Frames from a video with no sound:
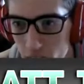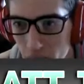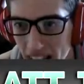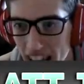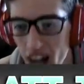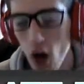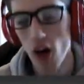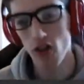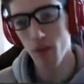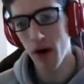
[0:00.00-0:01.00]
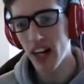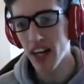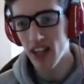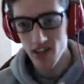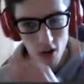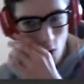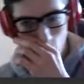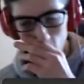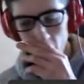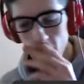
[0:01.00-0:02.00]
Bang it. Oh, it's off by E. It's a
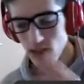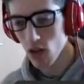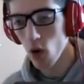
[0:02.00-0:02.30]
corner. It's a